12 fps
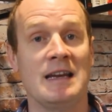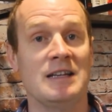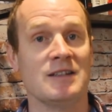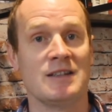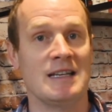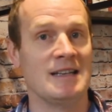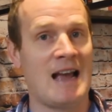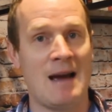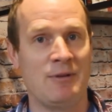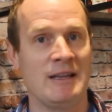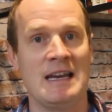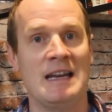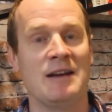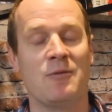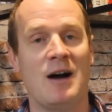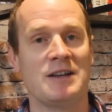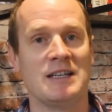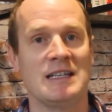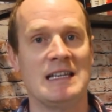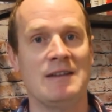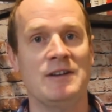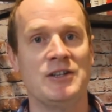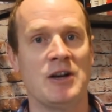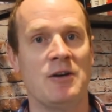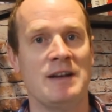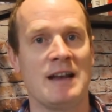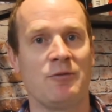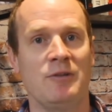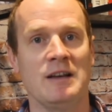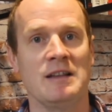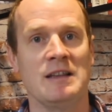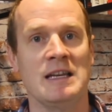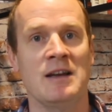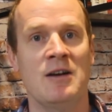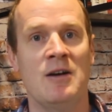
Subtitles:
he's happily eating, watching a TV show, and that's really the